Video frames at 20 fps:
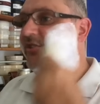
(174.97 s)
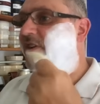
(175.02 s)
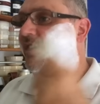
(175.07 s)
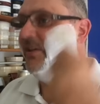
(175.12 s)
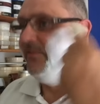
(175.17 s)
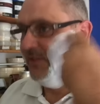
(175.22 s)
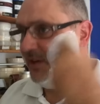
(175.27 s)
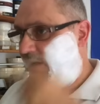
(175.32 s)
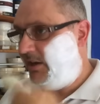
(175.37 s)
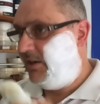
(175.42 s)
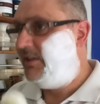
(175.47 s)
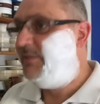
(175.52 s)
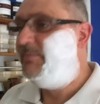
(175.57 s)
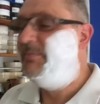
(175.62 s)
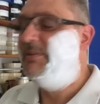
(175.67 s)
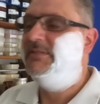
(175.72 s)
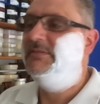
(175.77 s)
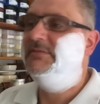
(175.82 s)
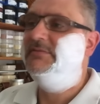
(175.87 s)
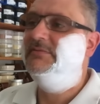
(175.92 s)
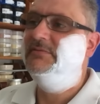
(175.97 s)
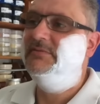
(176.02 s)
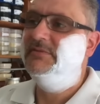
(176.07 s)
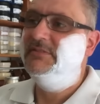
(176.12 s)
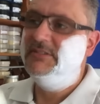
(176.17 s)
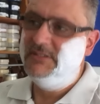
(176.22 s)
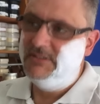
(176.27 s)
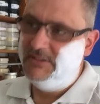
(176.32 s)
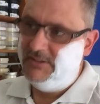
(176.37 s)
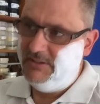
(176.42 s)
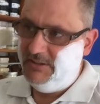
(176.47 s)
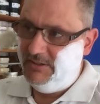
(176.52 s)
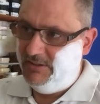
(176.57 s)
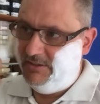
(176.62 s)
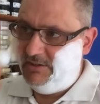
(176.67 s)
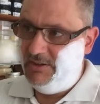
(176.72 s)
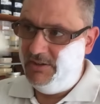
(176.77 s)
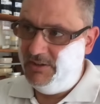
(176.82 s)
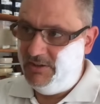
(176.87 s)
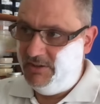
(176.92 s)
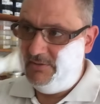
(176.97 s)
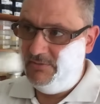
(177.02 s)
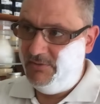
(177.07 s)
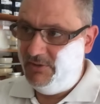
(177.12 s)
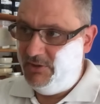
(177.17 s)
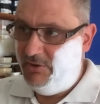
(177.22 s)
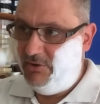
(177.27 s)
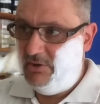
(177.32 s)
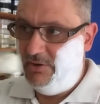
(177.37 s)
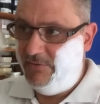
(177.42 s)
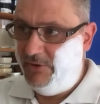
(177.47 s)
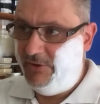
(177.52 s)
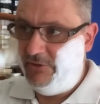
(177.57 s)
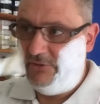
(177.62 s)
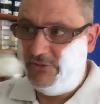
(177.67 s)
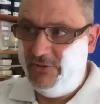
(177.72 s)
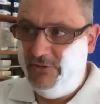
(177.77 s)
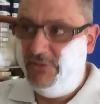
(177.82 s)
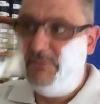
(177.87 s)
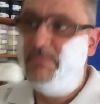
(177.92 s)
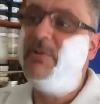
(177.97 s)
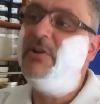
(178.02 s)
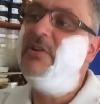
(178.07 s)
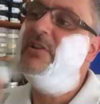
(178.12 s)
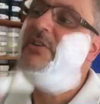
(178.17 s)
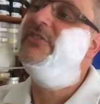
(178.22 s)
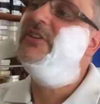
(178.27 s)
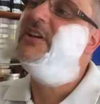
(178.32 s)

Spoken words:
shave daily, but, you know, the universe conspires